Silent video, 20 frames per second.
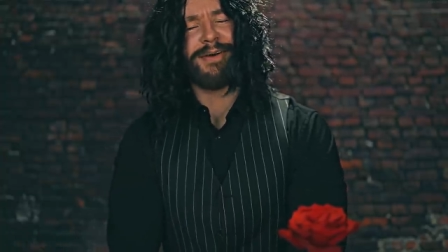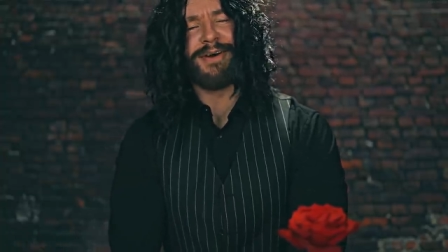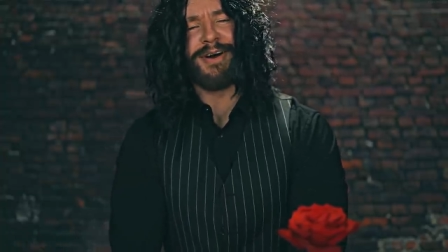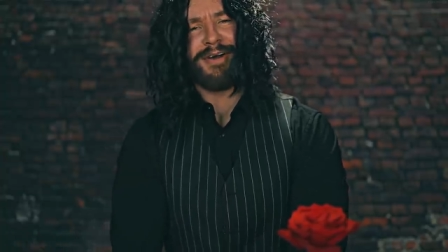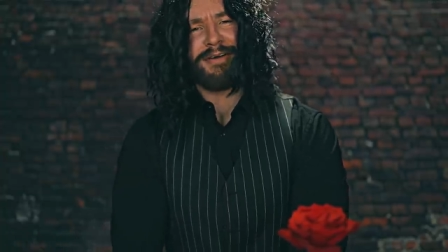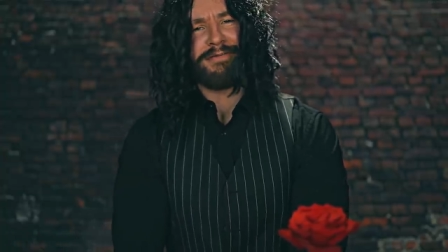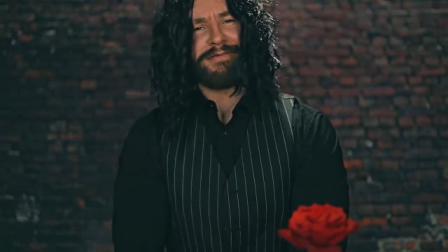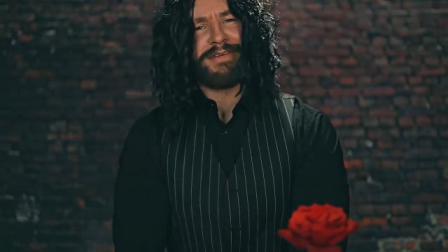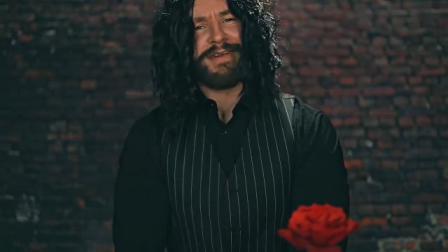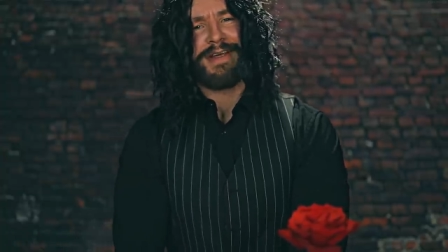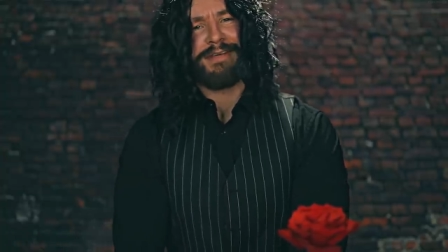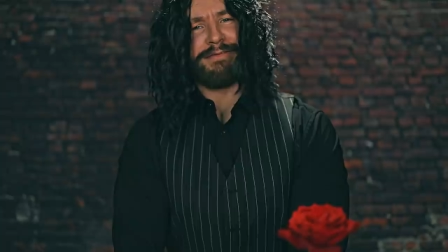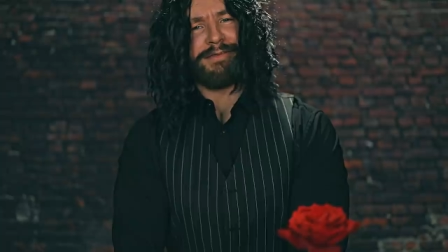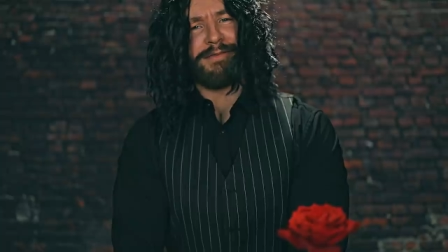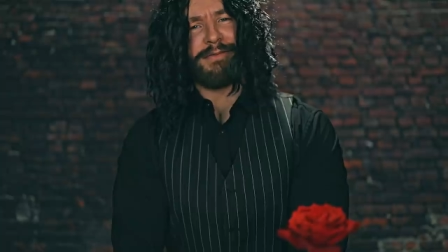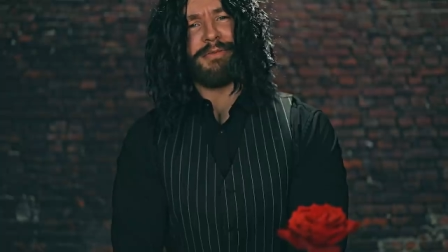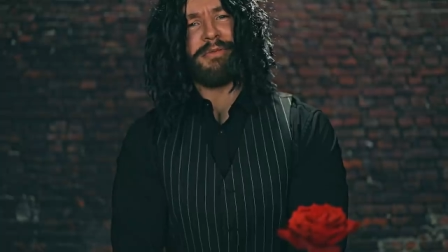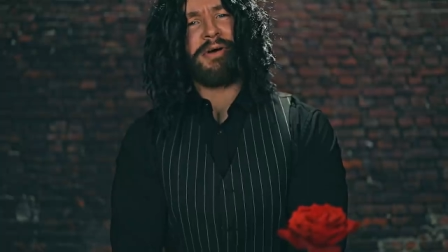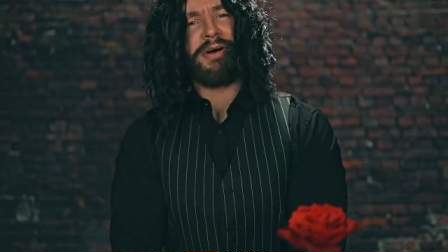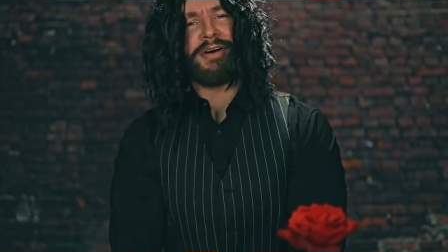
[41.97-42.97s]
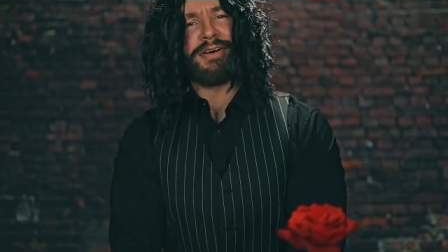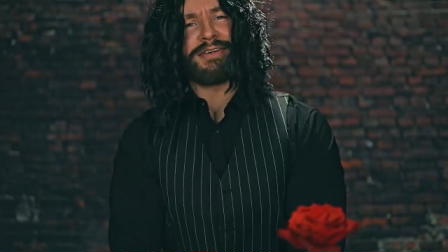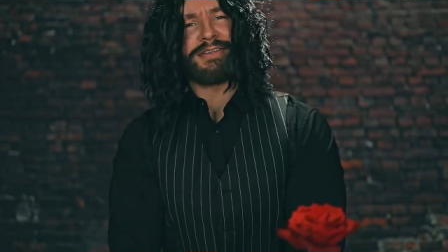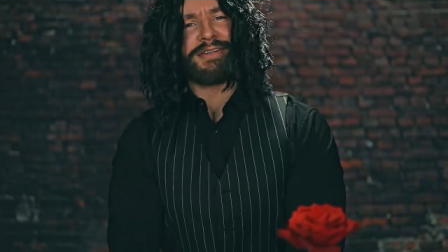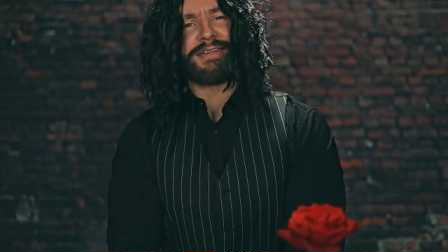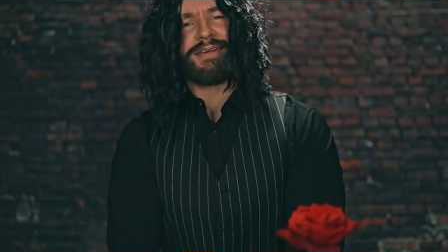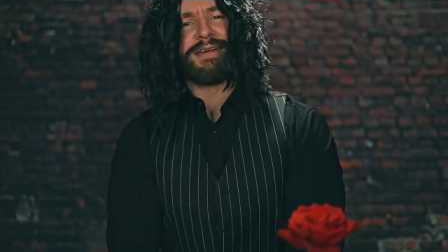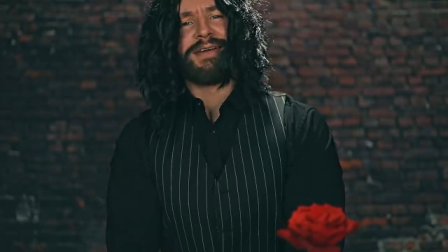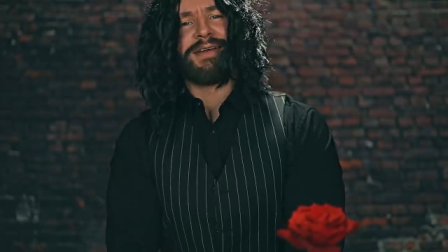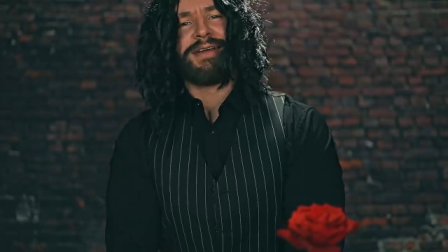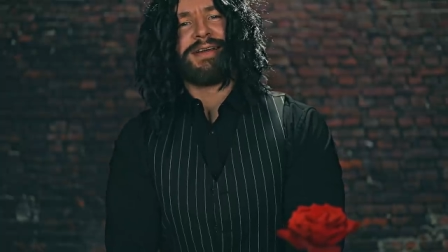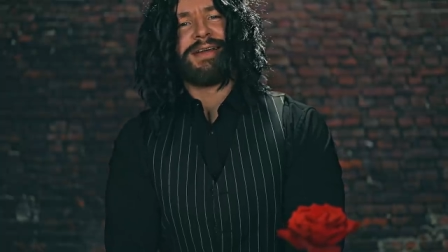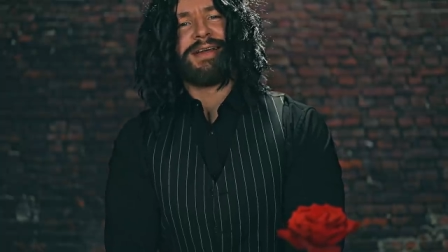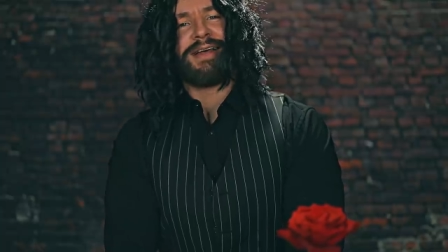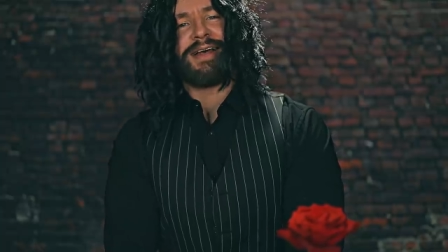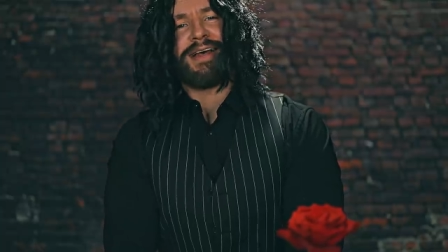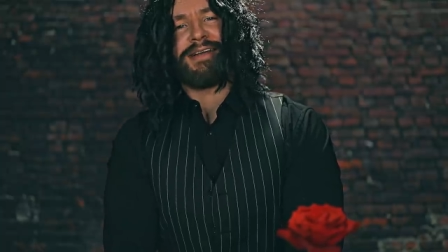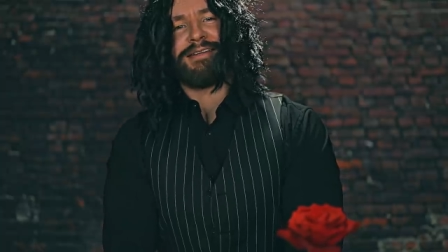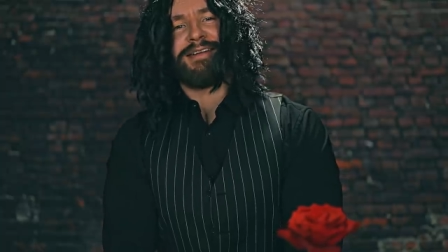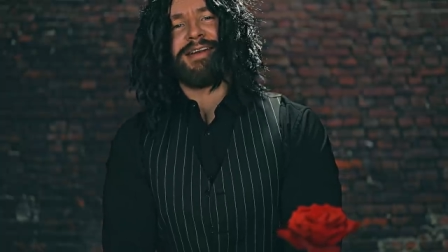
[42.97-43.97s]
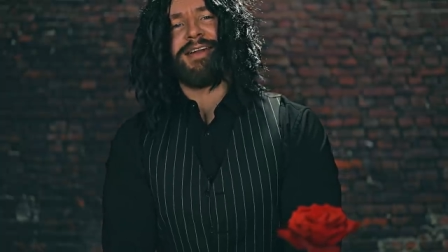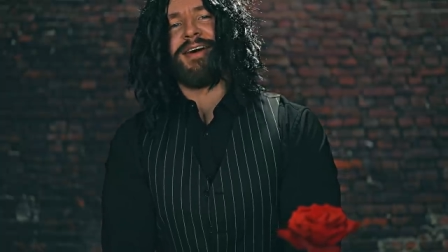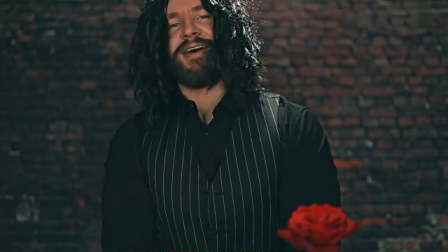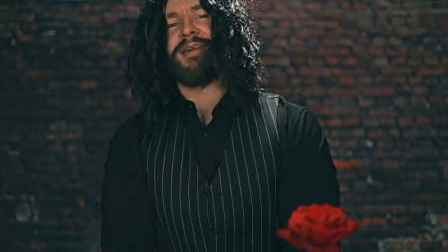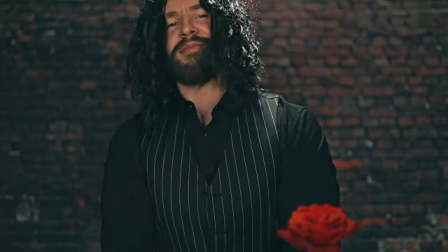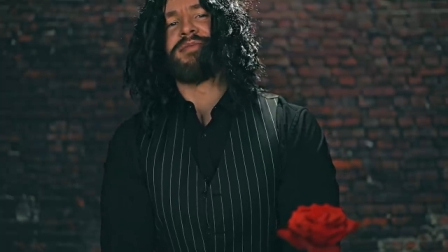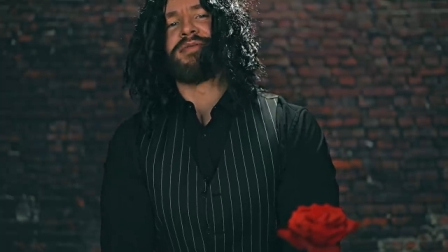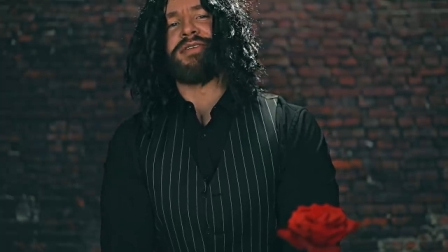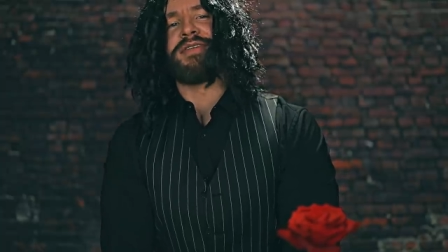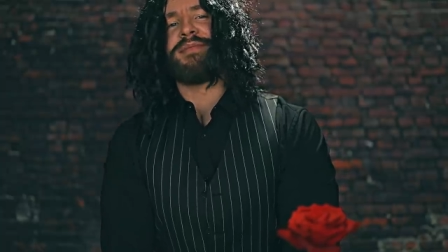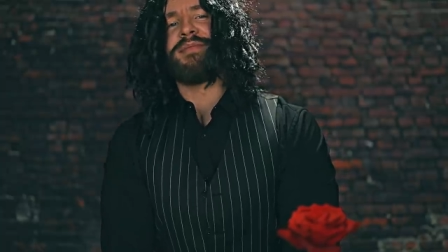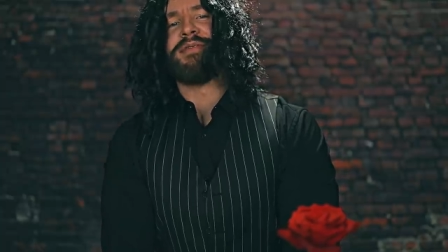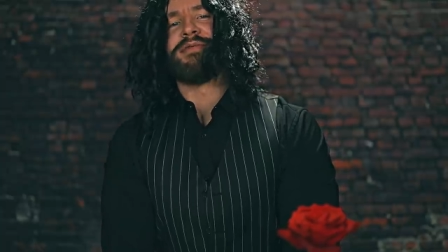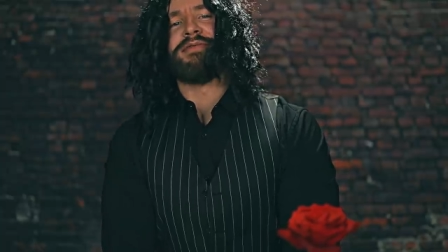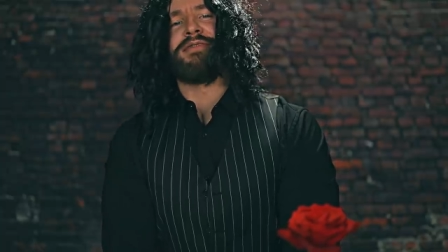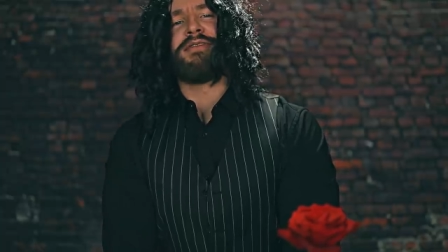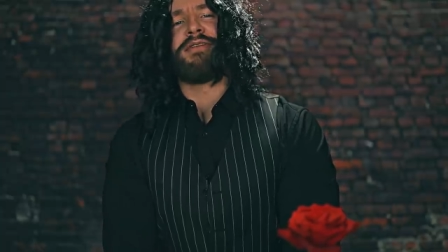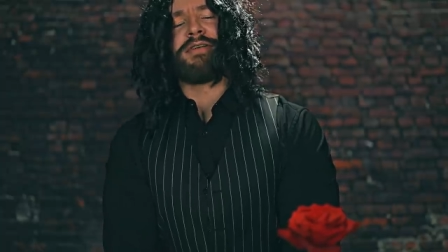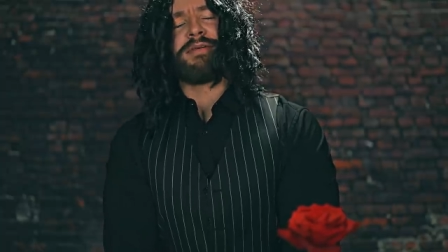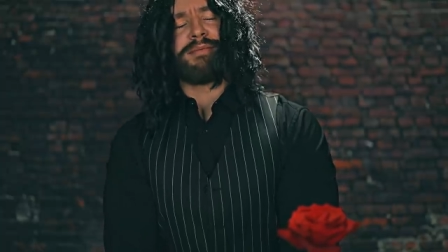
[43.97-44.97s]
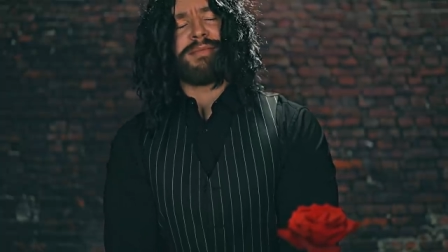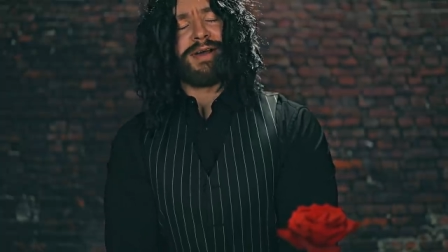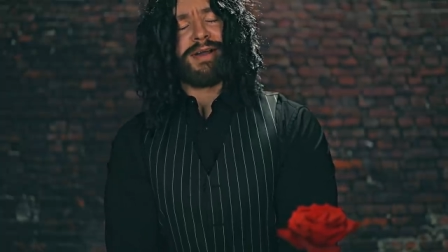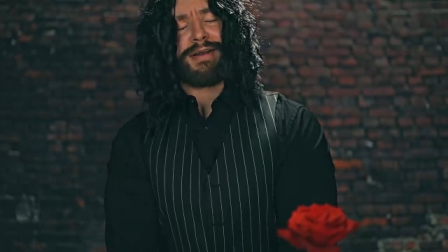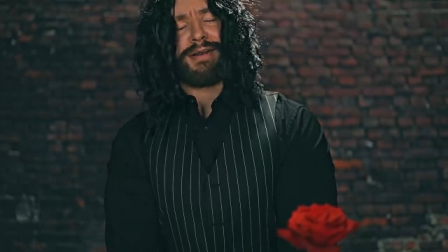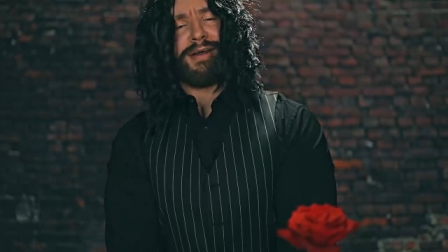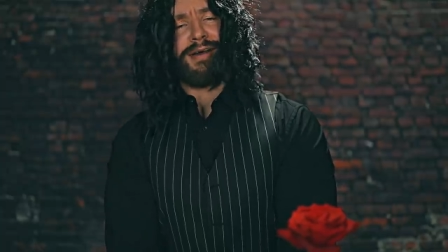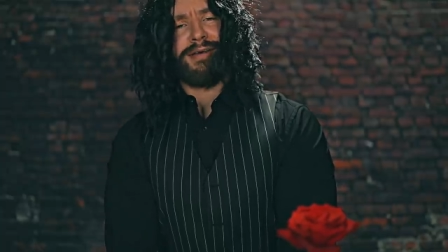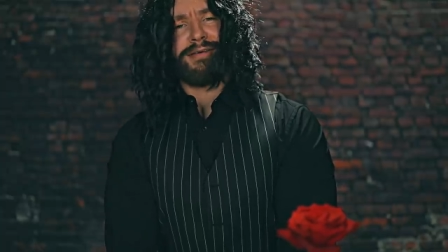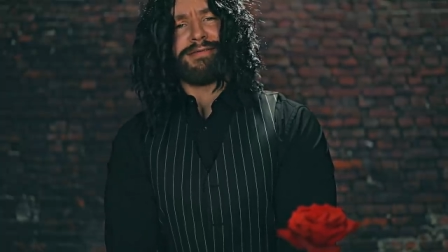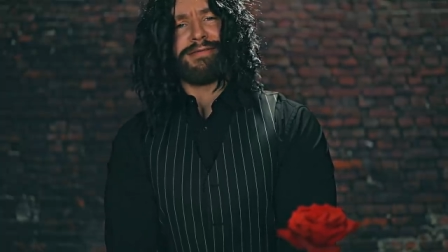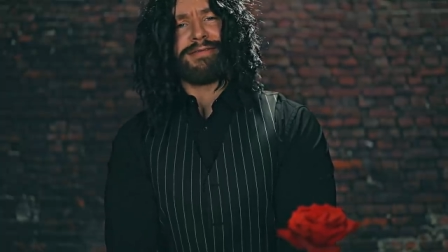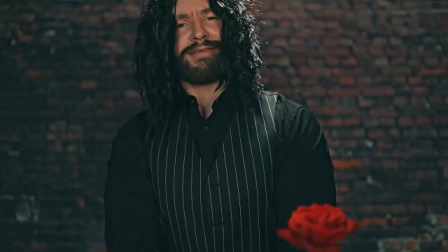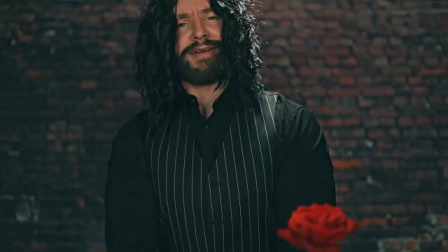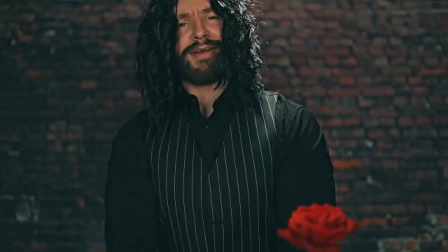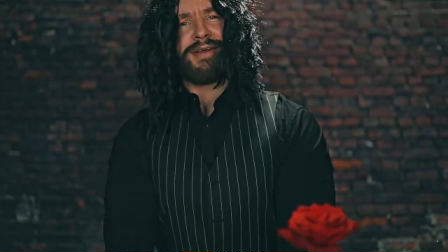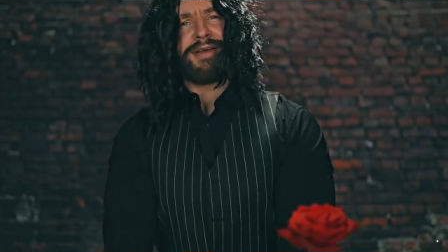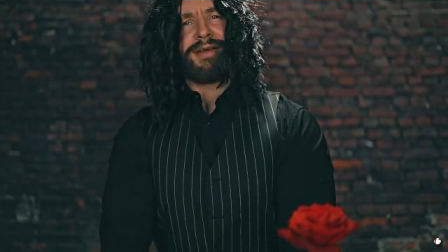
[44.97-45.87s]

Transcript: I've never worked at a library before in my life.